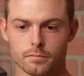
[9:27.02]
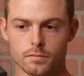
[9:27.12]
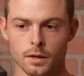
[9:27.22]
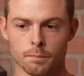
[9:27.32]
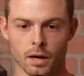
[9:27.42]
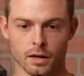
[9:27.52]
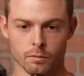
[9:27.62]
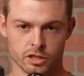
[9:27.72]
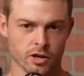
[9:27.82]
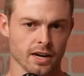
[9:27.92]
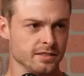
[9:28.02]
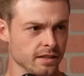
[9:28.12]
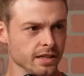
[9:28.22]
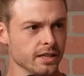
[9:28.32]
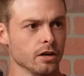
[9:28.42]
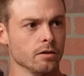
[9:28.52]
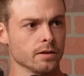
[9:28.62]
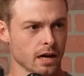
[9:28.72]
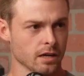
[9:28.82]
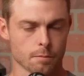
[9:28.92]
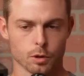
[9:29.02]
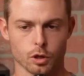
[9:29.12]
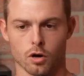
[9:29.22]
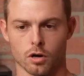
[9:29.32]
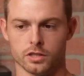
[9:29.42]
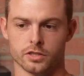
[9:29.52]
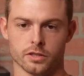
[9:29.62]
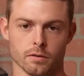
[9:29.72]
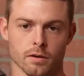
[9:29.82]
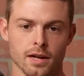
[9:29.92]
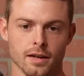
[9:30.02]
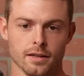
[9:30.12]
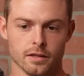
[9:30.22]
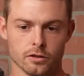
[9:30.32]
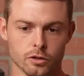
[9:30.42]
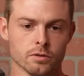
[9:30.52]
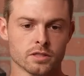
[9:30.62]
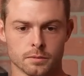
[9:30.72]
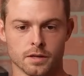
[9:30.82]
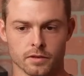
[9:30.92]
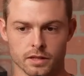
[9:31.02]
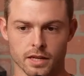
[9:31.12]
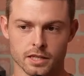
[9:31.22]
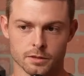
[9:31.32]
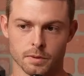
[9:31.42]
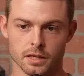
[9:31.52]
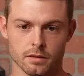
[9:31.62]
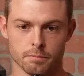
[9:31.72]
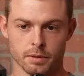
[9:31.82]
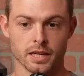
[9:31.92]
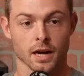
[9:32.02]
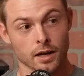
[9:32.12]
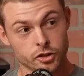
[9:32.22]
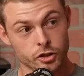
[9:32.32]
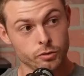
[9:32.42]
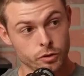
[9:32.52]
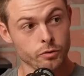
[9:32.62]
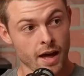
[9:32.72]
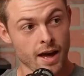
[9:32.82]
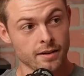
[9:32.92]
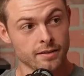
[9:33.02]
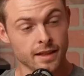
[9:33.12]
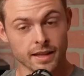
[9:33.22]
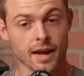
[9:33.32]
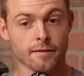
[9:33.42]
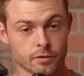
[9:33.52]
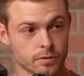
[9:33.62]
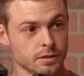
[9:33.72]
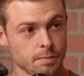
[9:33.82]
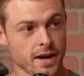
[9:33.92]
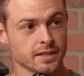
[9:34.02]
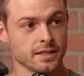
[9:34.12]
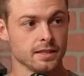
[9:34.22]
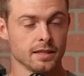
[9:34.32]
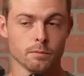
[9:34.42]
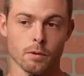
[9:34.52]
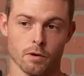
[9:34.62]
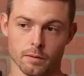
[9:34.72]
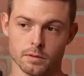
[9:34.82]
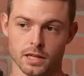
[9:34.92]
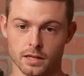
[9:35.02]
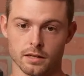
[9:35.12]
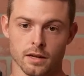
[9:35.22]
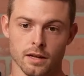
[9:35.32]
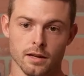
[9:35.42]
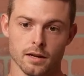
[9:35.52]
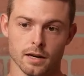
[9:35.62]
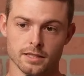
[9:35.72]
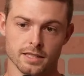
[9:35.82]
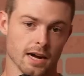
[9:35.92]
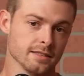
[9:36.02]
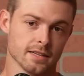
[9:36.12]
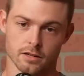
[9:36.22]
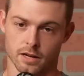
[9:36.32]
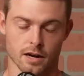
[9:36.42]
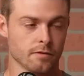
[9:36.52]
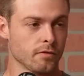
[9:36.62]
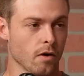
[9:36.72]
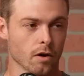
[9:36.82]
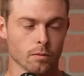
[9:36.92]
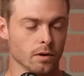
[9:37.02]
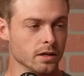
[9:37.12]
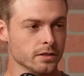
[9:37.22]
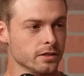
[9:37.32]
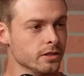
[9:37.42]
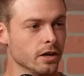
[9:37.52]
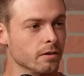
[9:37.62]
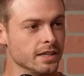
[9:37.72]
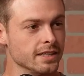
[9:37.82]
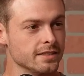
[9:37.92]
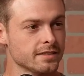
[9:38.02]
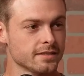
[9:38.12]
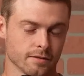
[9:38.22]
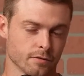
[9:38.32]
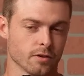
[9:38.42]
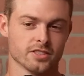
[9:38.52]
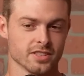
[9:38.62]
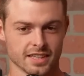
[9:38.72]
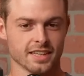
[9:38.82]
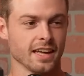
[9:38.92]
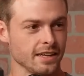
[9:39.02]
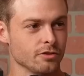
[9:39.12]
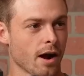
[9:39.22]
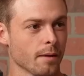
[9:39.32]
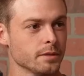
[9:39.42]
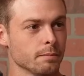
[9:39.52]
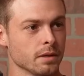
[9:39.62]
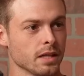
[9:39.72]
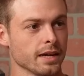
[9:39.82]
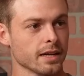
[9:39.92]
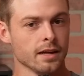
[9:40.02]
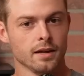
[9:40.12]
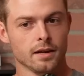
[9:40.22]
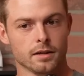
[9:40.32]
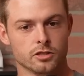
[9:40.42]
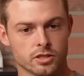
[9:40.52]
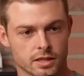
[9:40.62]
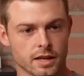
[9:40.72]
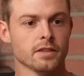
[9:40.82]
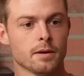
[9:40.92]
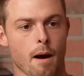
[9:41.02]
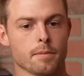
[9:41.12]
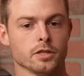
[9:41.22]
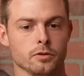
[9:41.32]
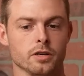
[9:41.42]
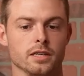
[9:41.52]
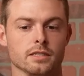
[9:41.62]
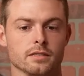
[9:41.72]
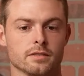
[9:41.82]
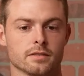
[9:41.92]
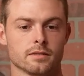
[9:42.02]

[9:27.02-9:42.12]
But we tried it to Nico and got a couple yards. So they're doing some different things. But because you do that, then they have to respect it. And then we were able to hit Deontay on kind of a far one, and it's unfortunately, again, he dropped it. But like, just giving them opportunities.